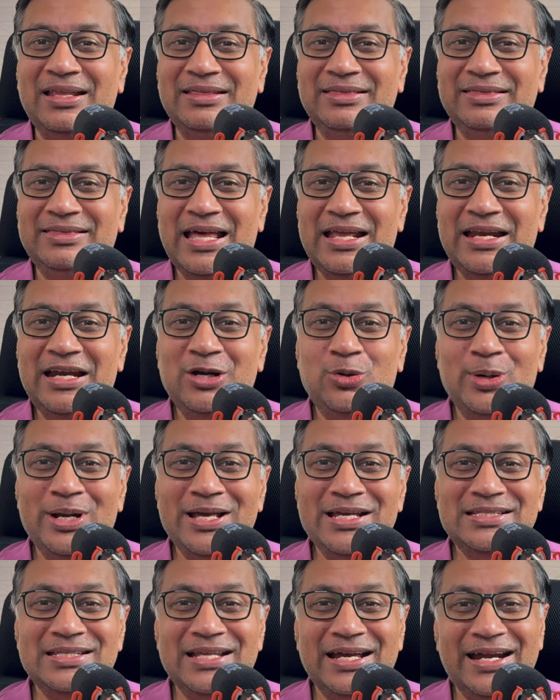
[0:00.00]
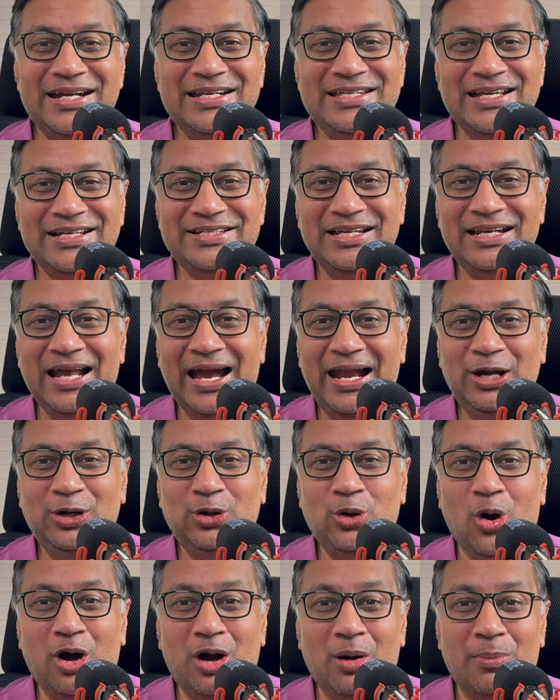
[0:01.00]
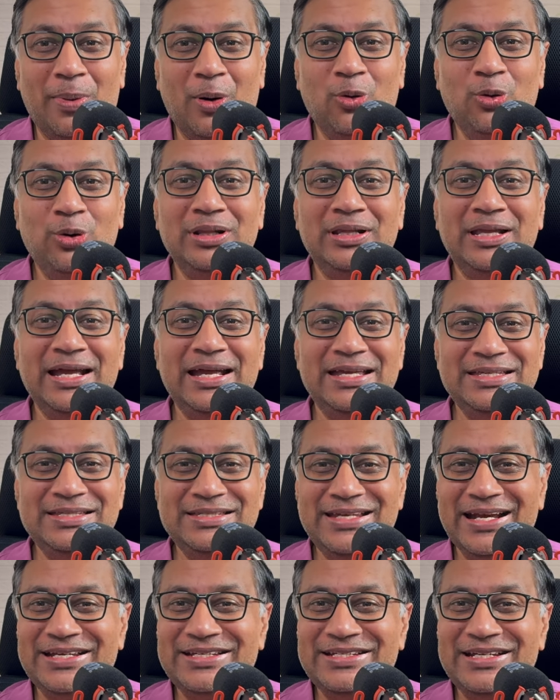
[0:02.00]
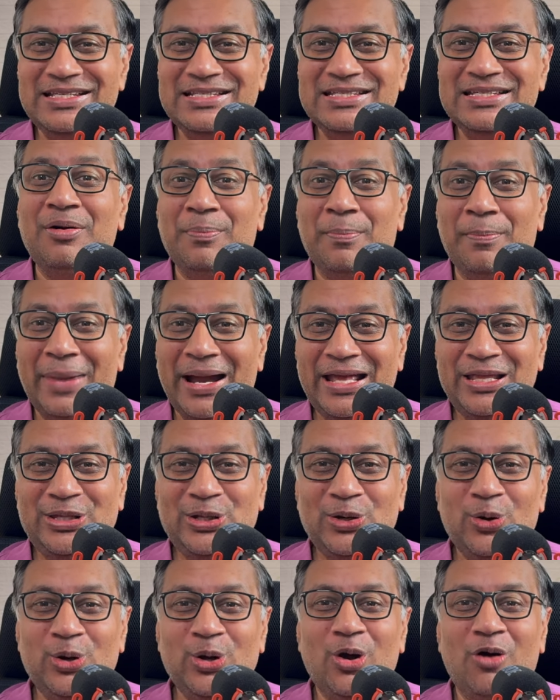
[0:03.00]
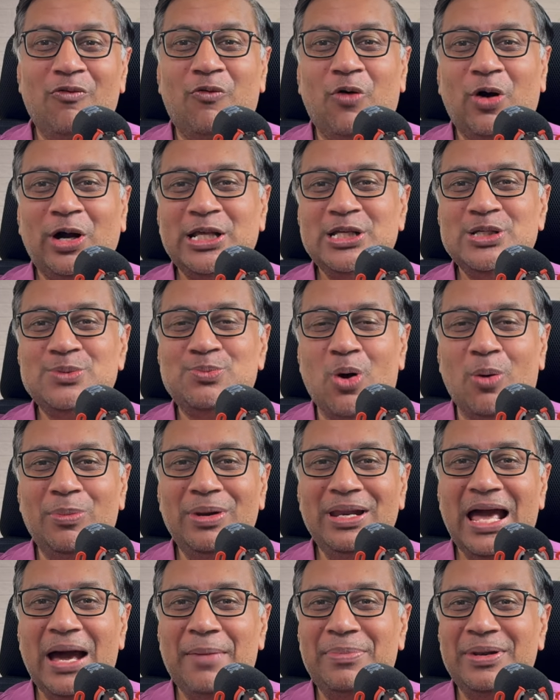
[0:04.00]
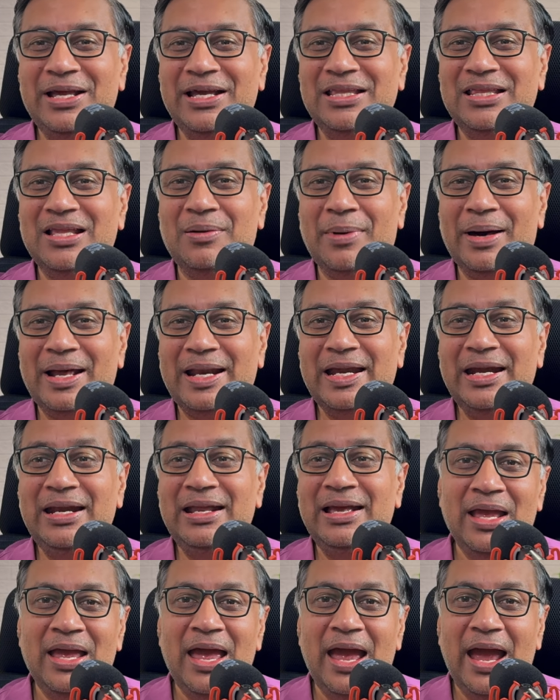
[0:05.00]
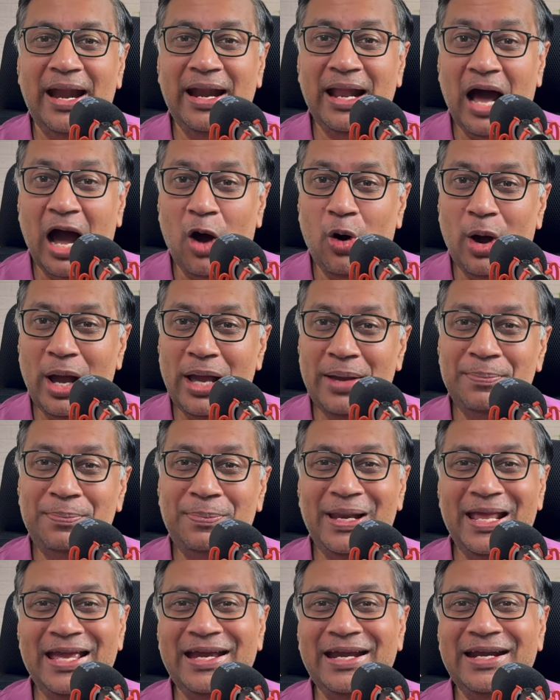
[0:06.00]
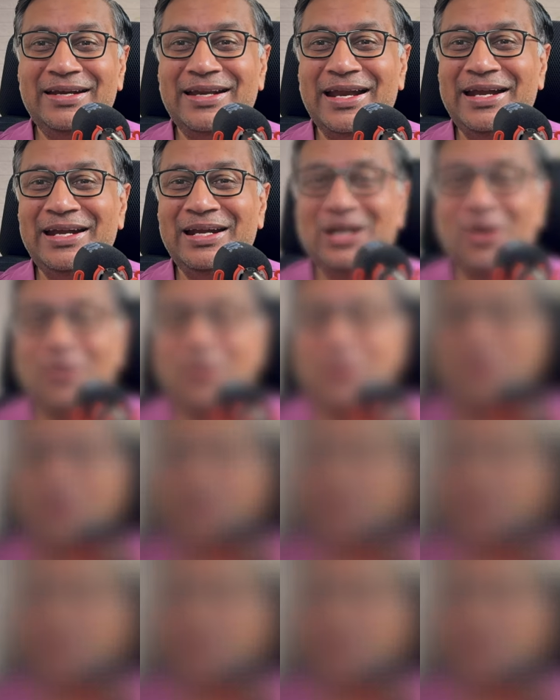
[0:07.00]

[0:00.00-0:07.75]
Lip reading: then in today's nugget section, I'll talk about the injections, my theory of what is probably happening in the market and how I am playing it right now.